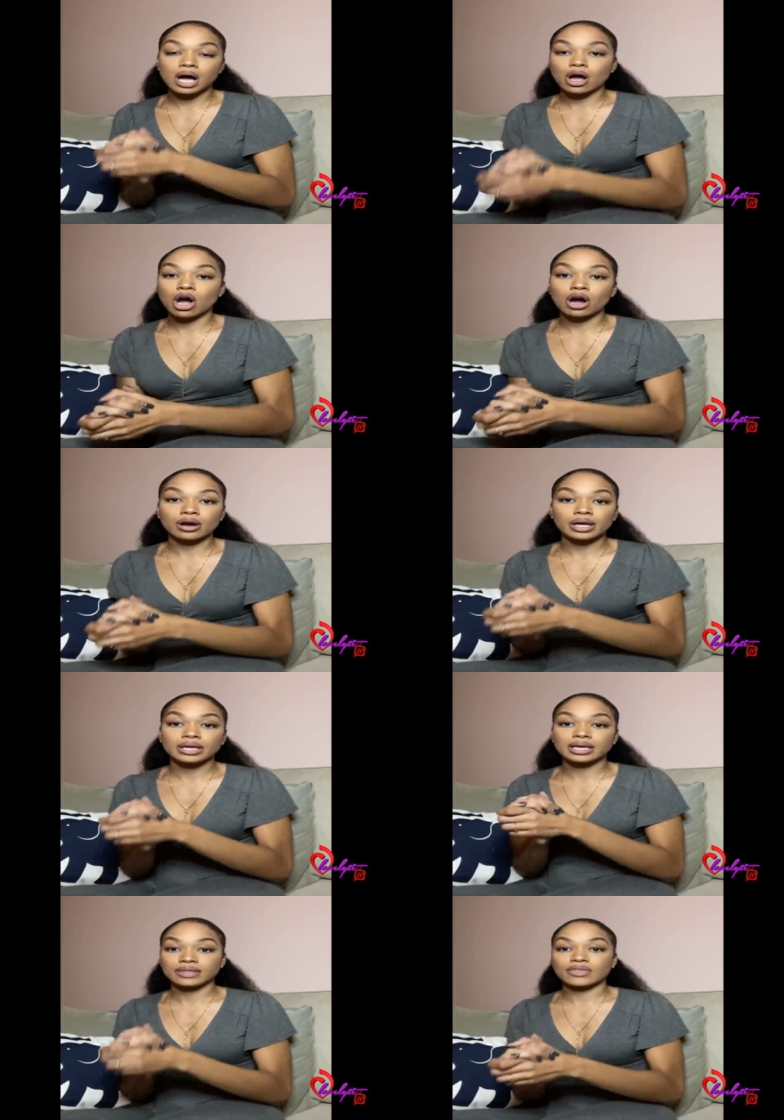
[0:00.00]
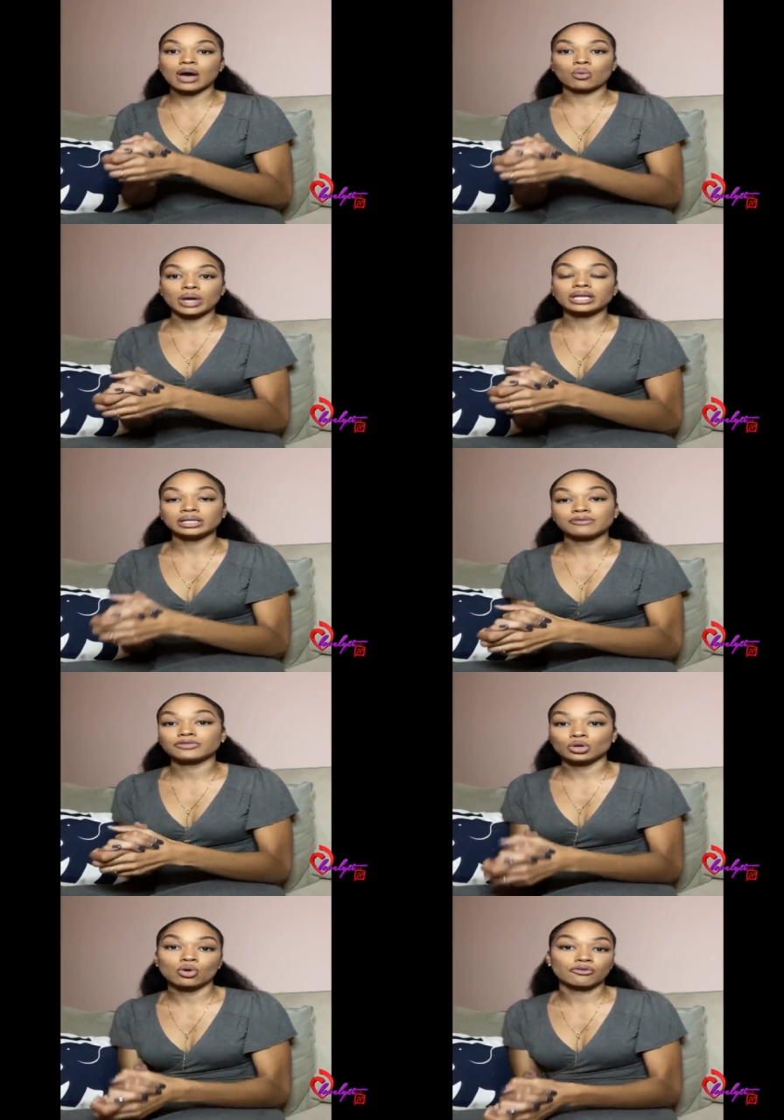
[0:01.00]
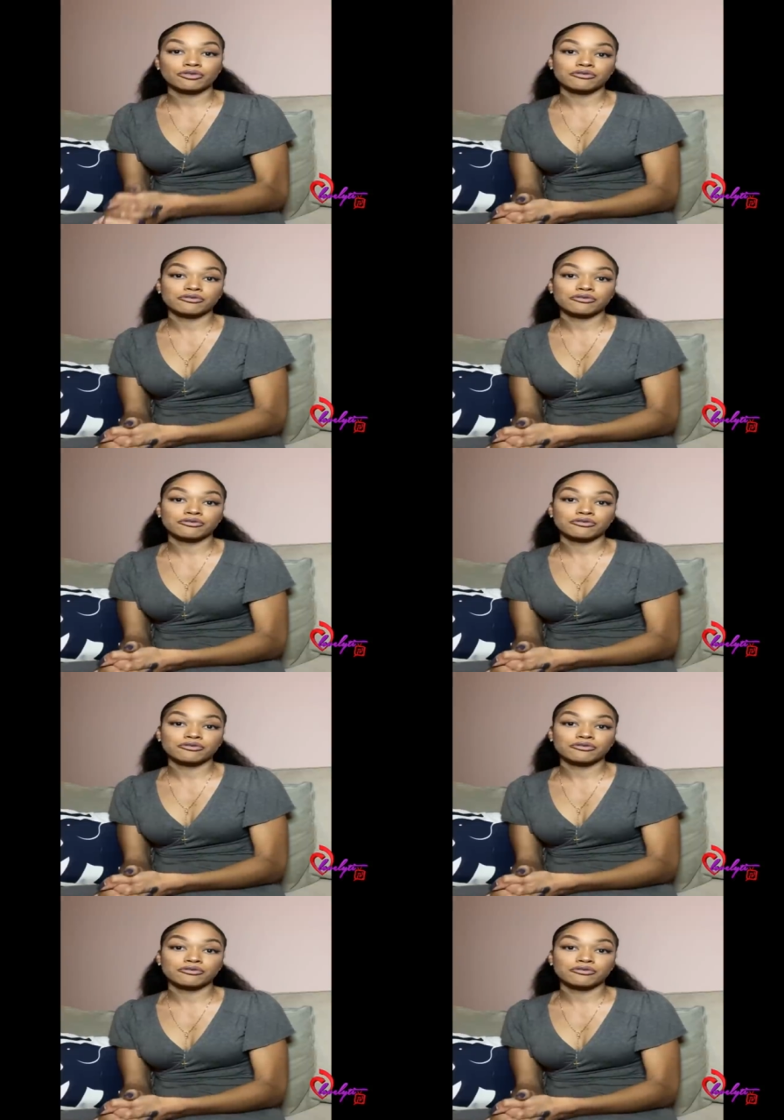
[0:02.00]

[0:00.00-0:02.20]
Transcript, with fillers: heart and get that weight lifted off